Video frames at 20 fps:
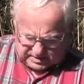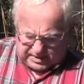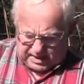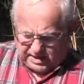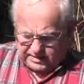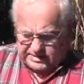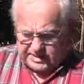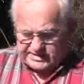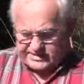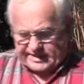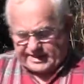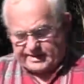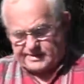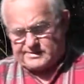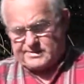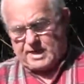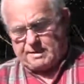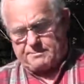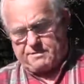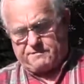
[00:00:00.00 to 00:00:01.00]
as I said,
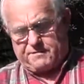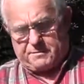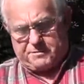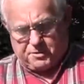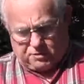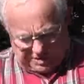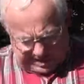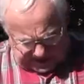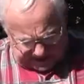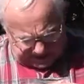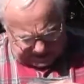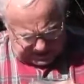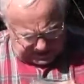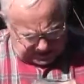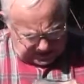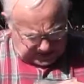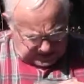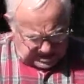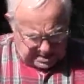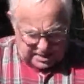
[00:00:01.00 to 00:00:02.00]
some of them you can
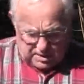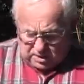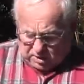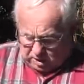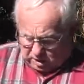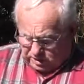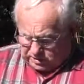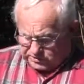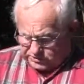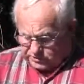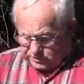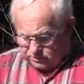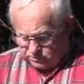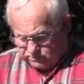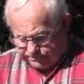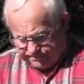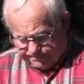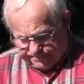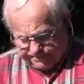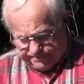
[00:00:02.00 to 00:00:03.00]
also
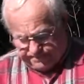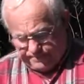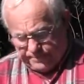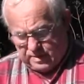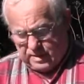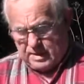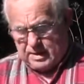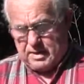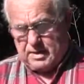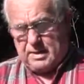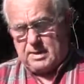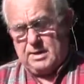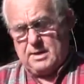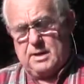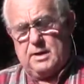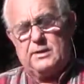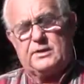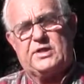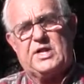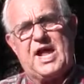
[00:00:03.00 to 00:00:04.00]

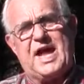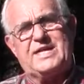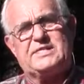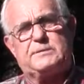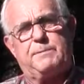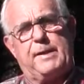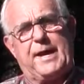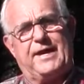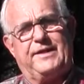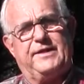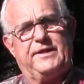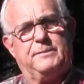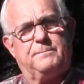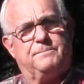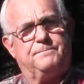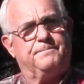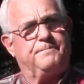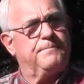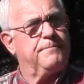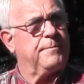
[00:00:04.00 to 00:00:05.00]
transplant them
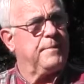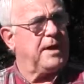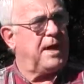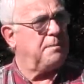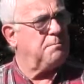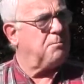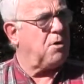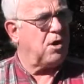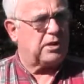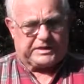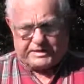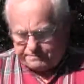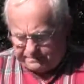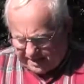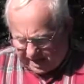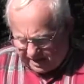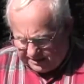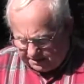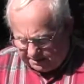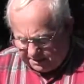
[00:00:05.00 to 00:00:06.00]
and
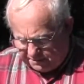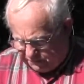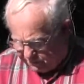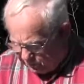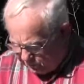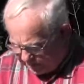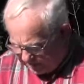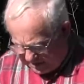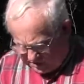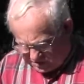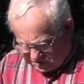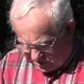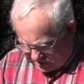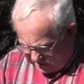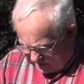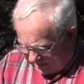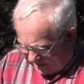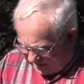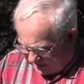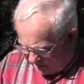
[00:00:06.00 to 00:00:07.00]
multiply them if you wish
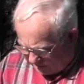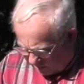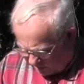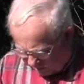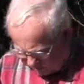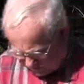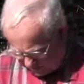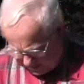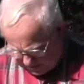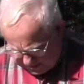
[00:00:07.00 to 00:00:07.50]
later on.